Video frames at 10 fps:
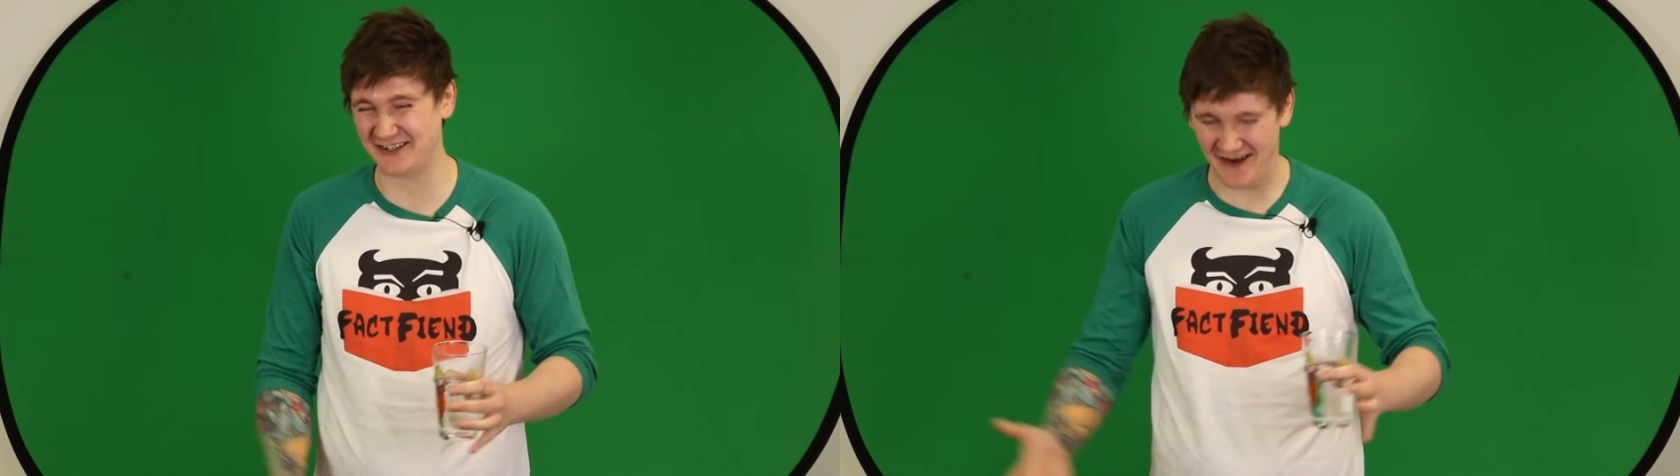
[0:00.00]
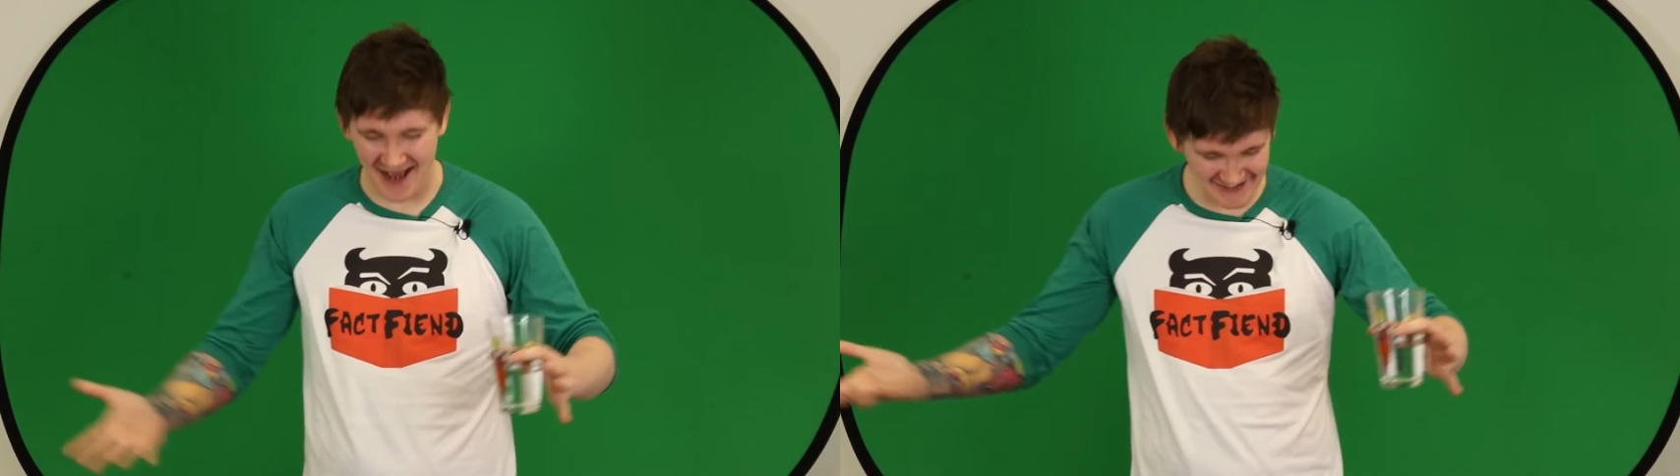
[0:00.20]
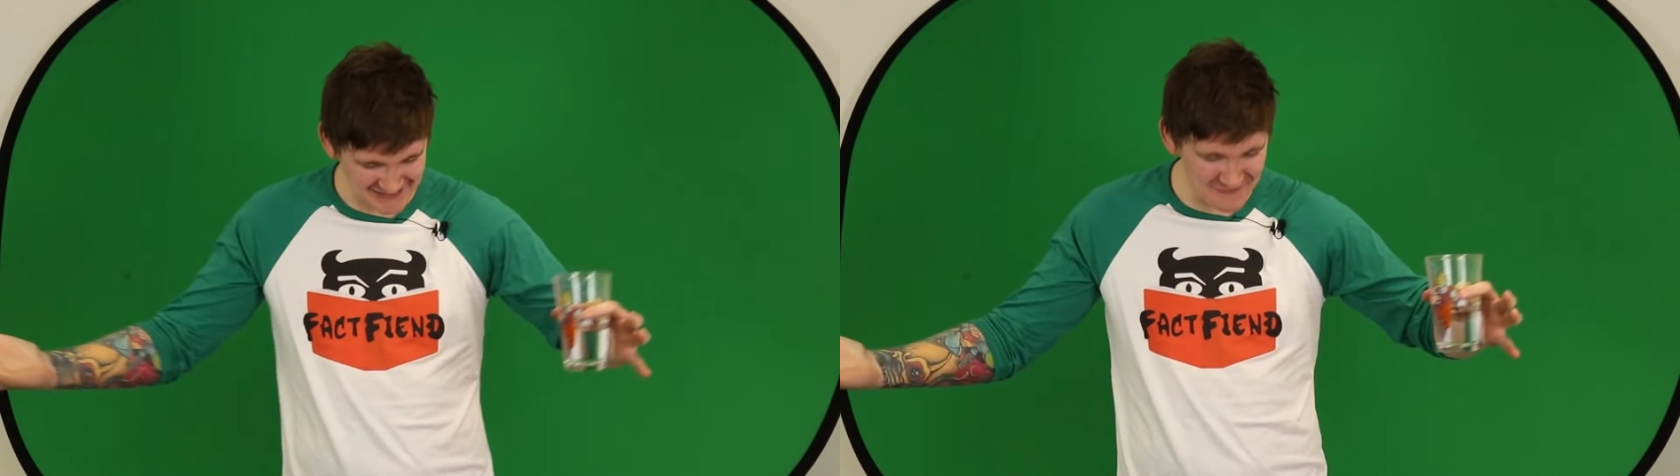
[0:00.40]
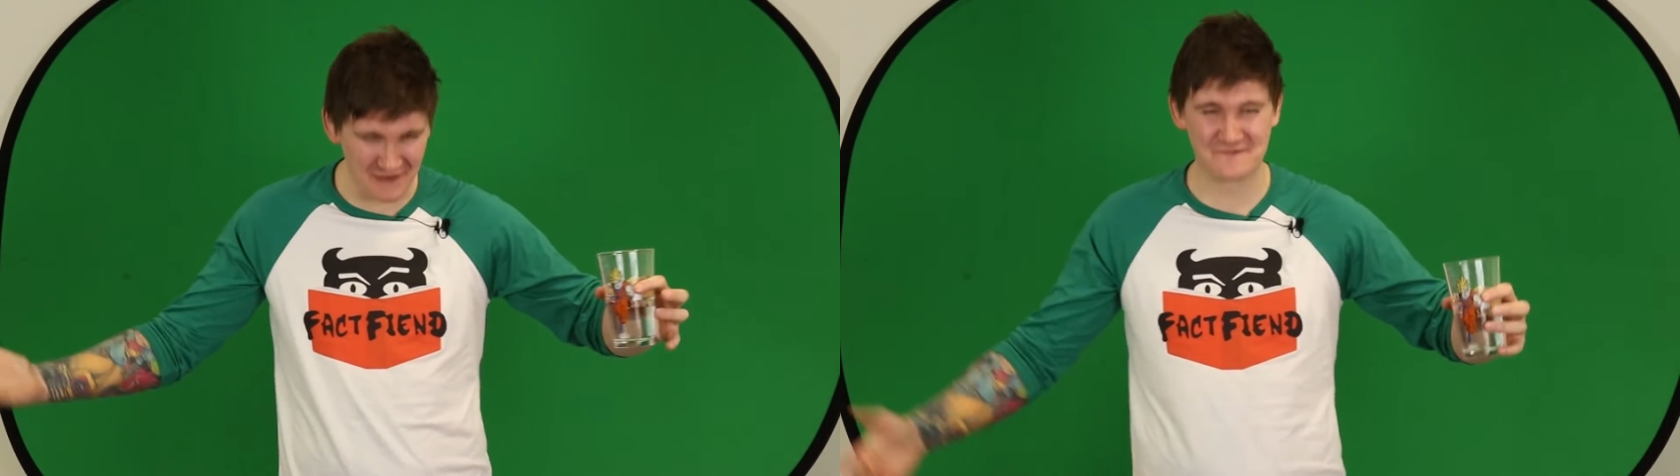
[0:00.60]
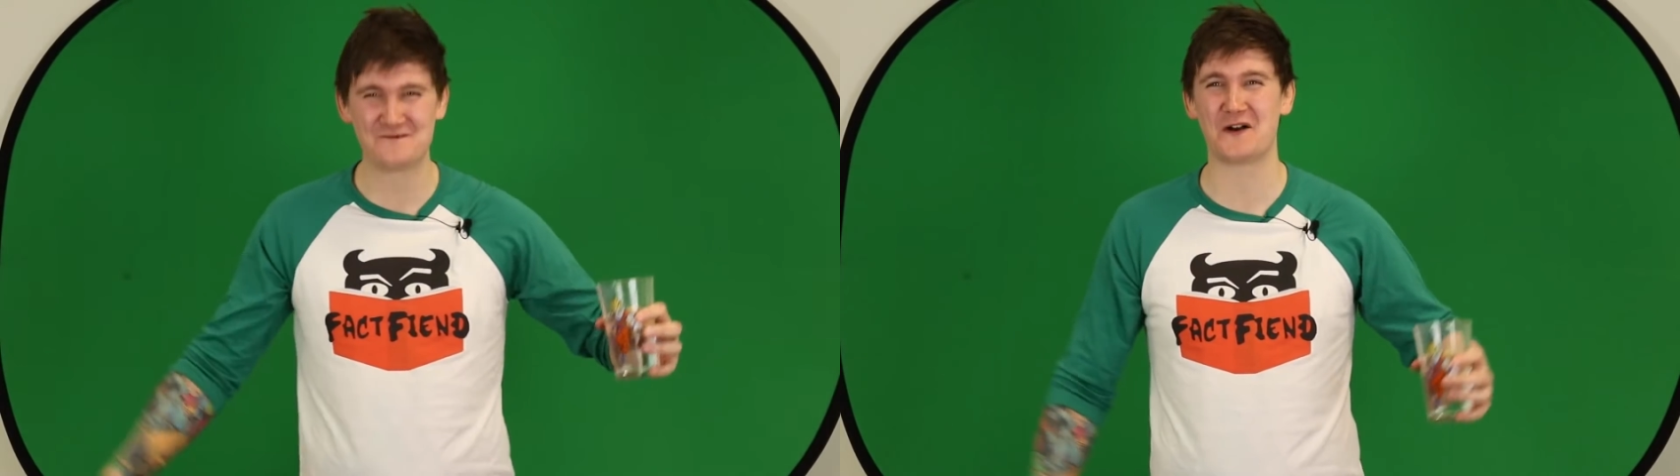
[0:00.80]
got out and was like,
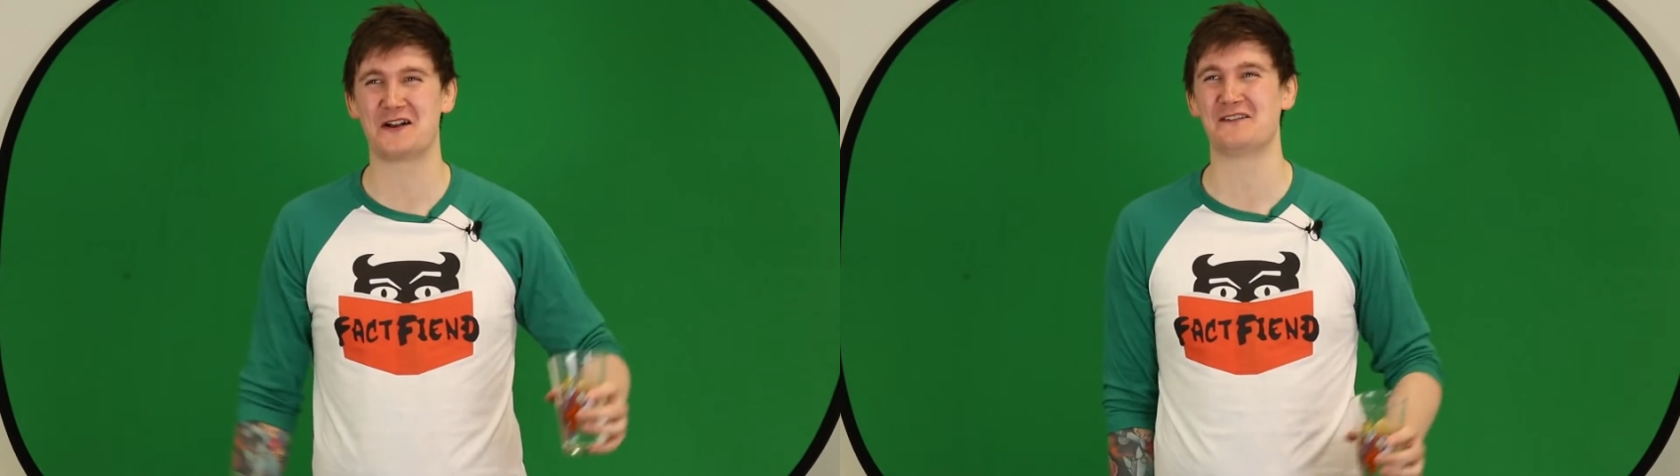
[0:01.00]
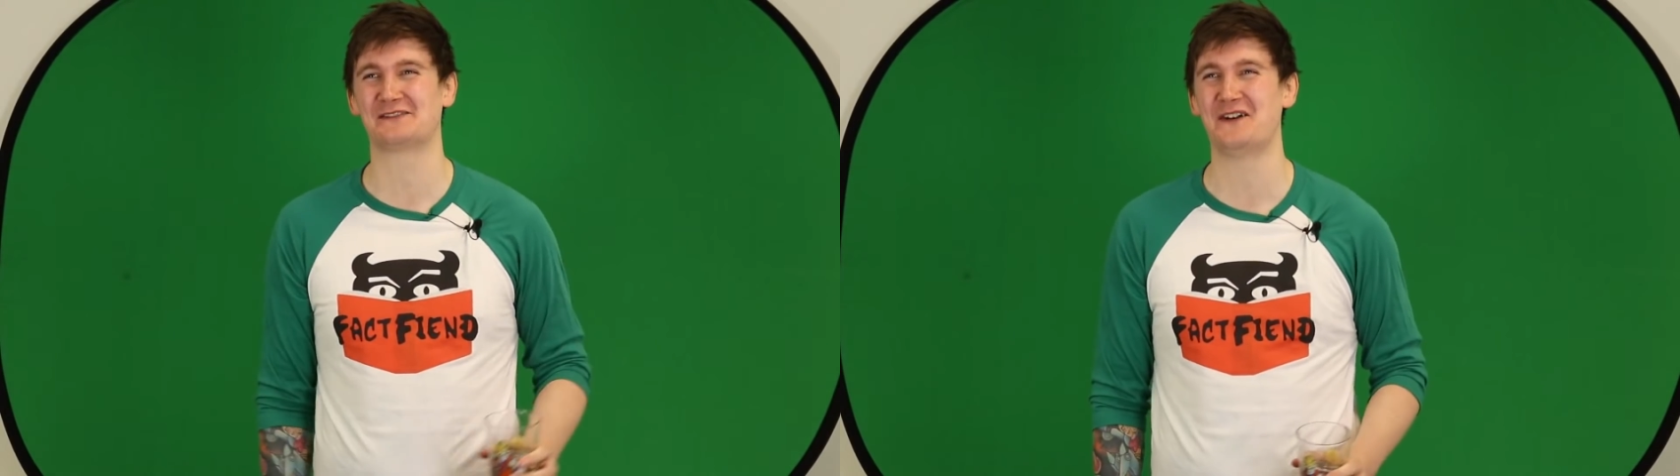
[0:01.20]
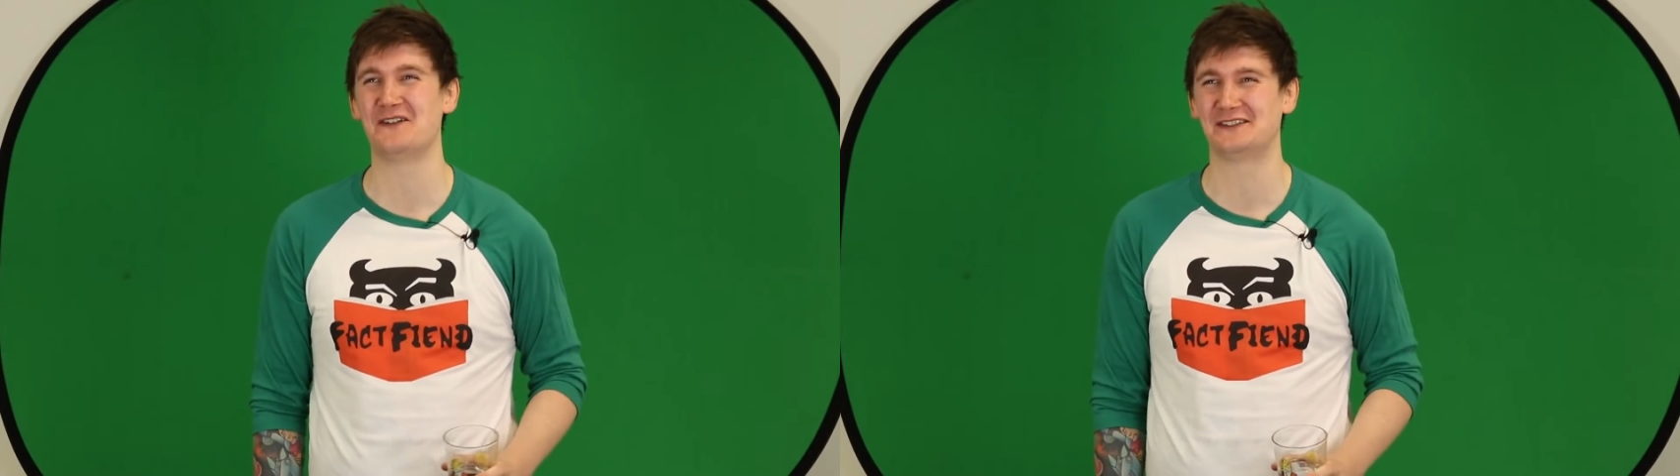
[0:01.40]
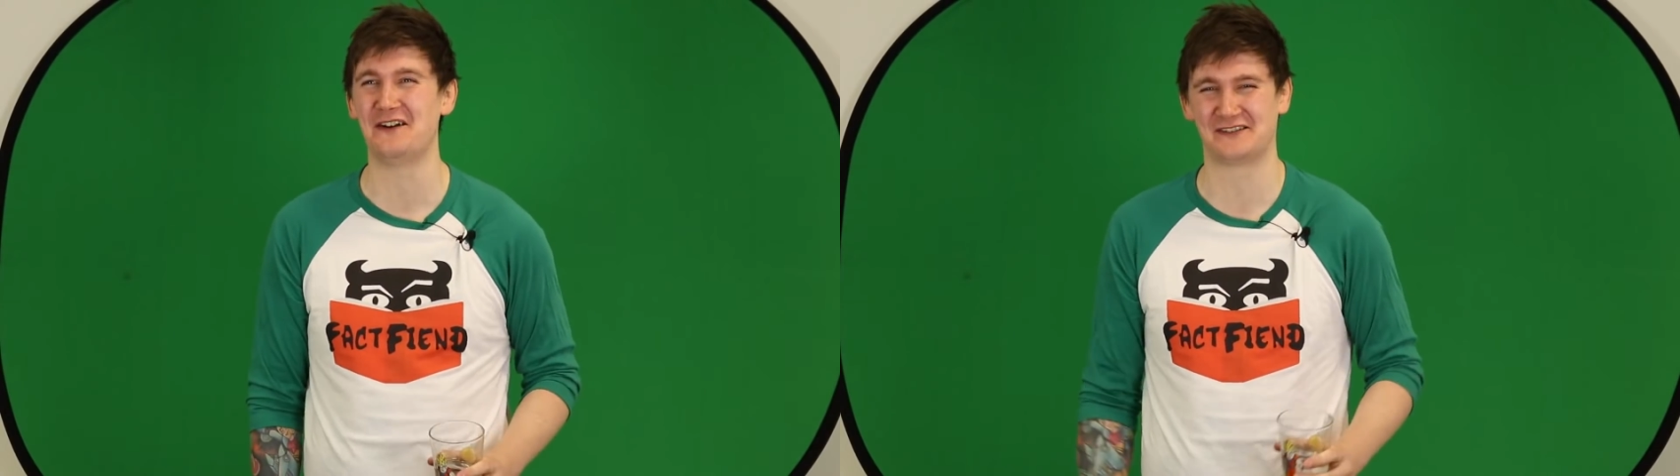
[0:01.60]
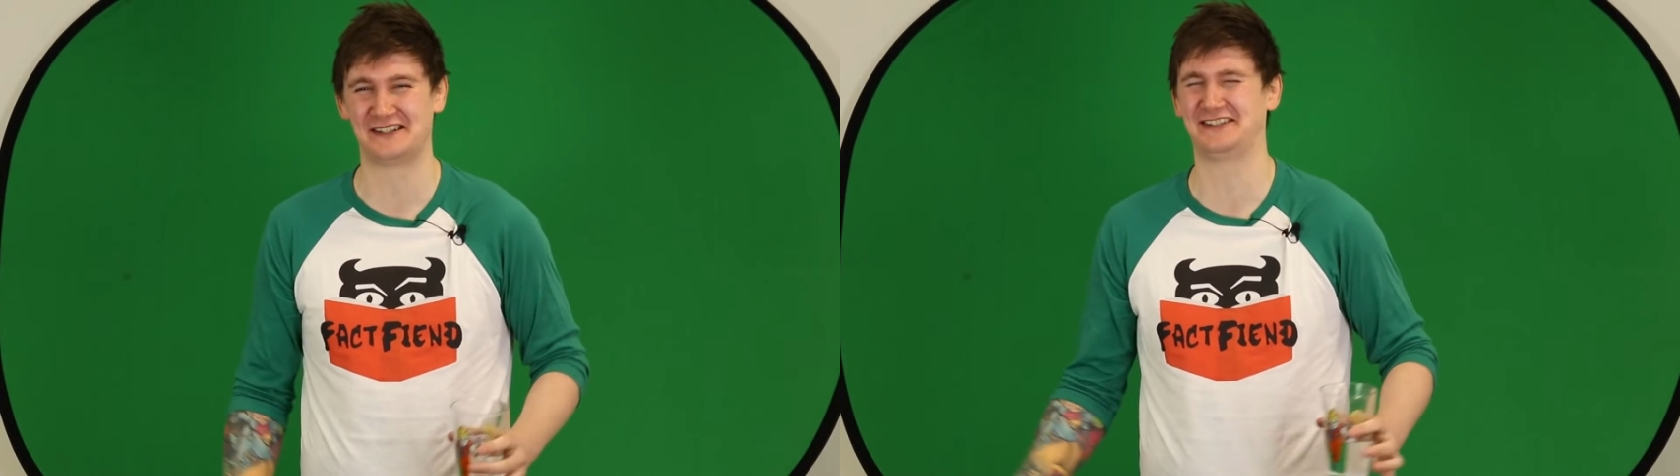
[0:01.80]
what the fuck am I supposed to?
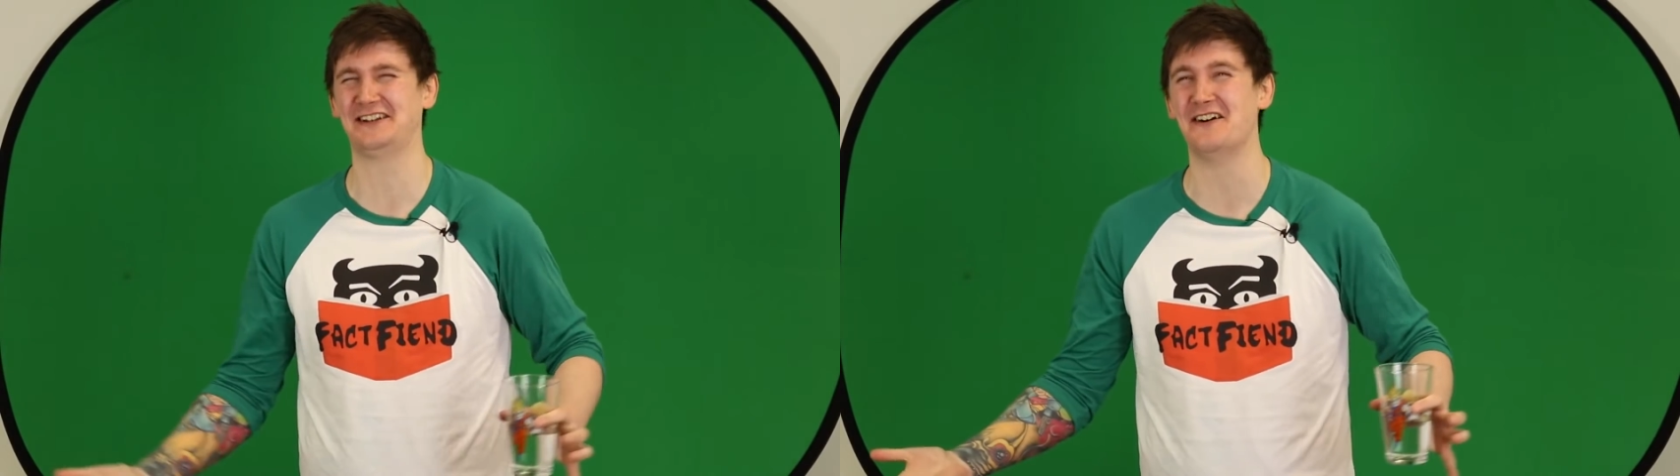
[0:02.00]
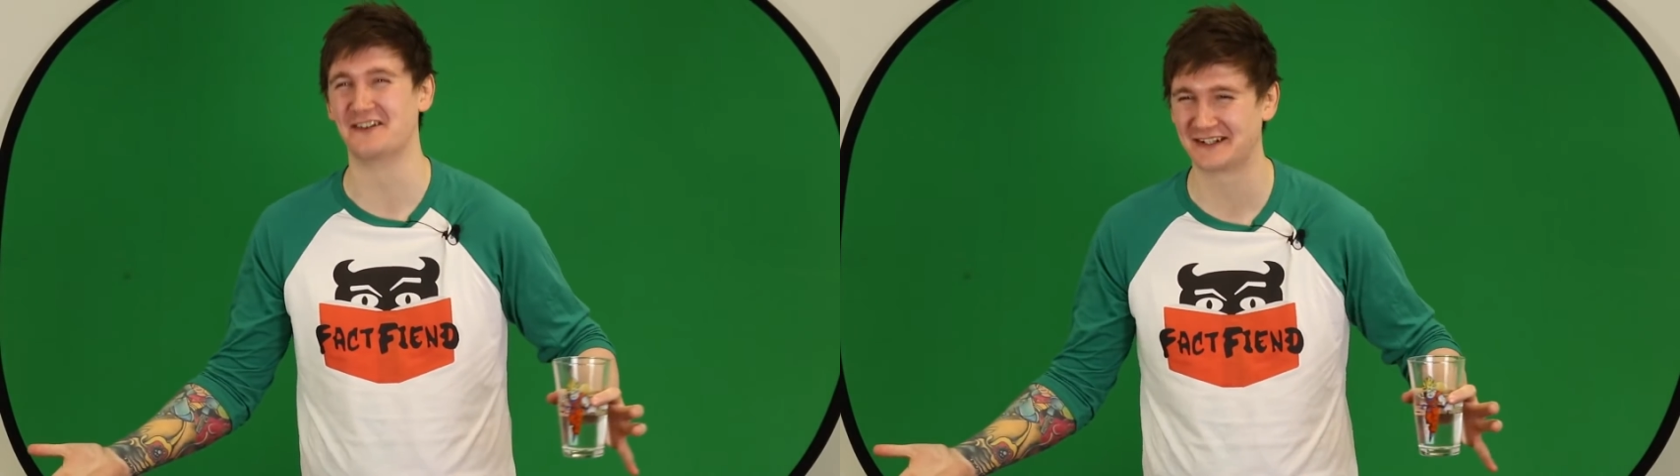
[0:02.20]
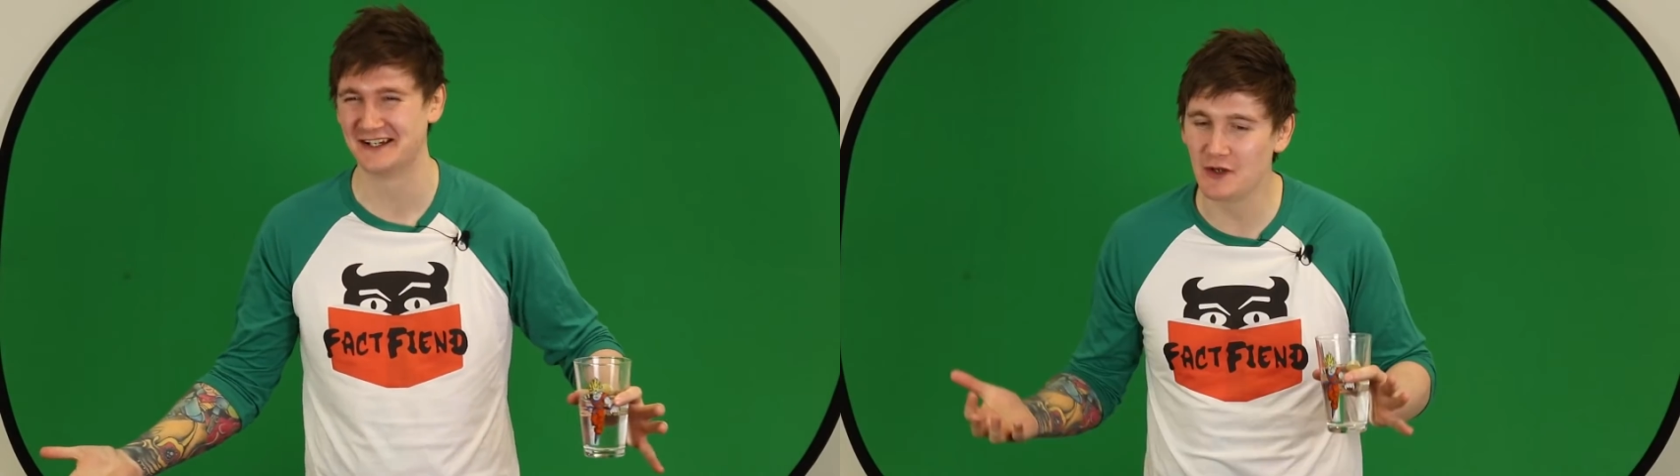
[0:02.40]
I'm stuck.